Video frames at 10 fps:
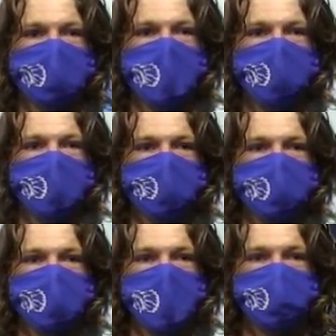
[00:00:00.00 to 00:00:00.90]
favorite of
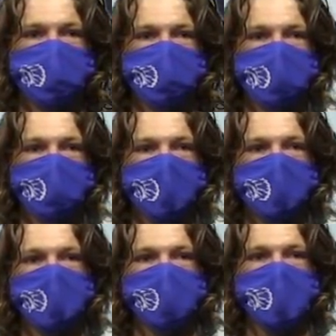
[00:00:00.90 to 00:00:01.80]
this game due to the ring
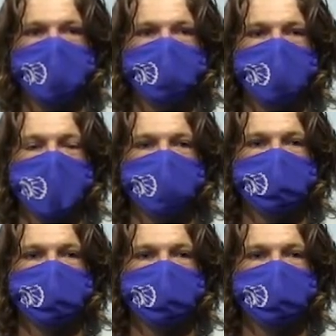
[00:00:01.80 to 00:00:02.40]
they brought home back